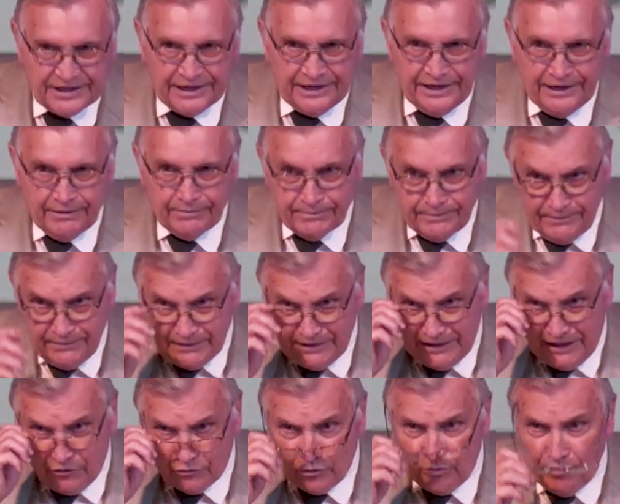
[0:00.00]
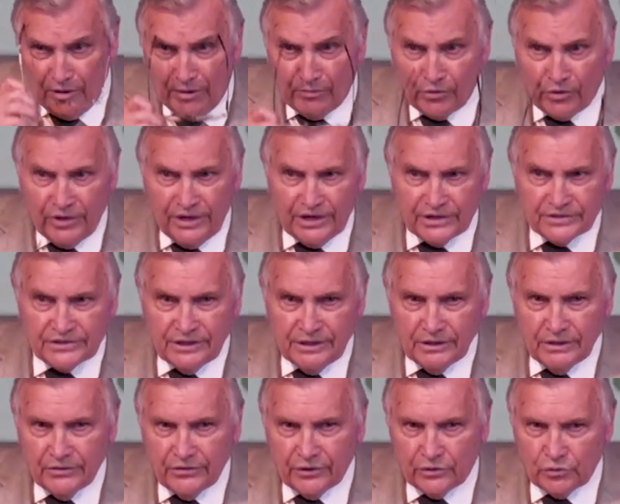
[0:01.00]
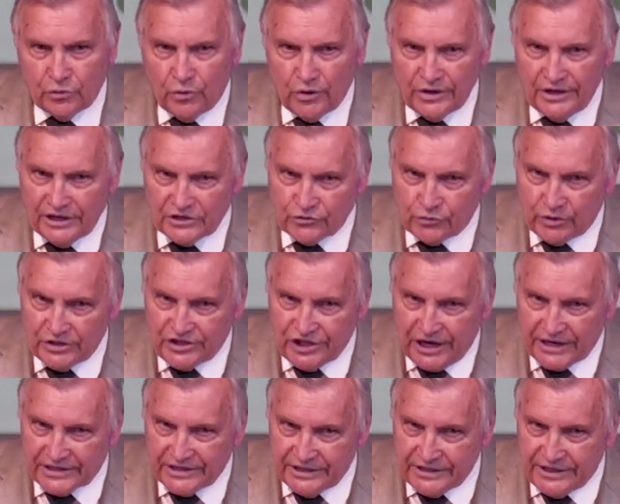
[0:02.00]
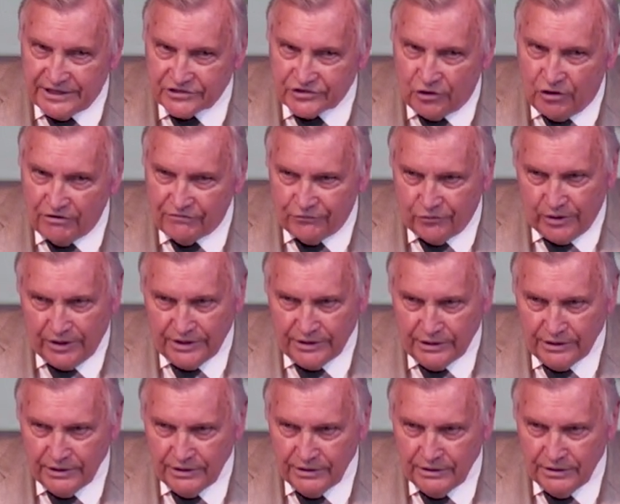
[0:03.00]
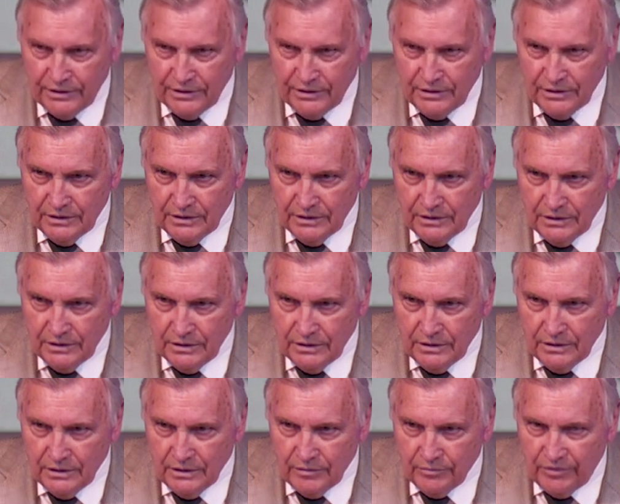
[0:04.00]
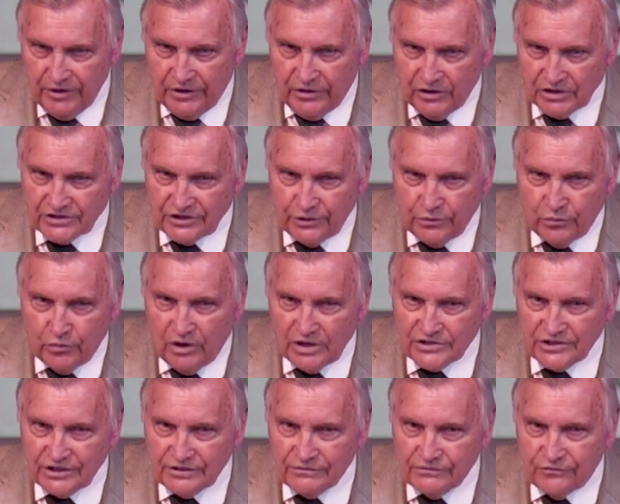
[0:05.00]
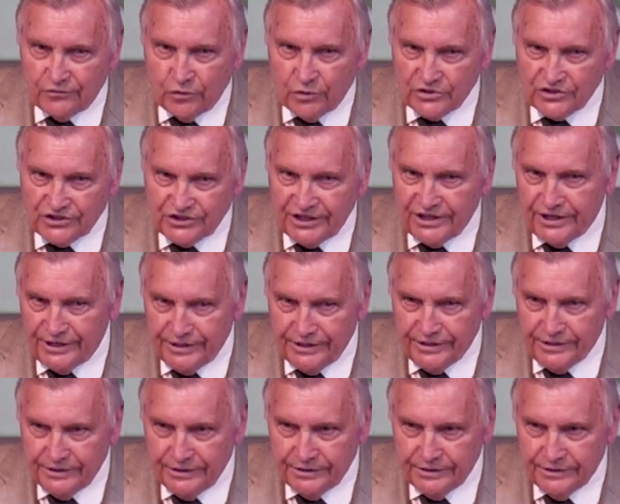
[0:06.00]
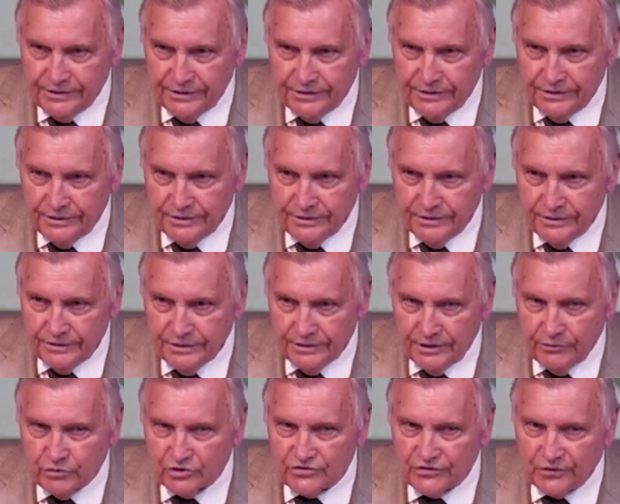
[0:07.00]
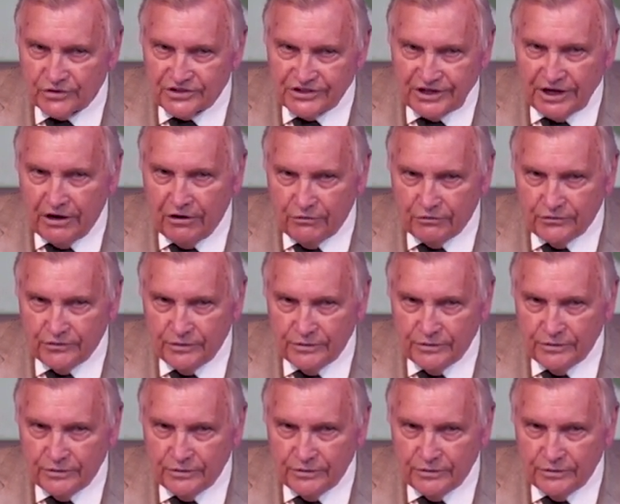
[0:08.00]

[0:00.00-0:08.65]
him, now remember his the Lord has rejected his offering because it wasn't for sin. It was for self.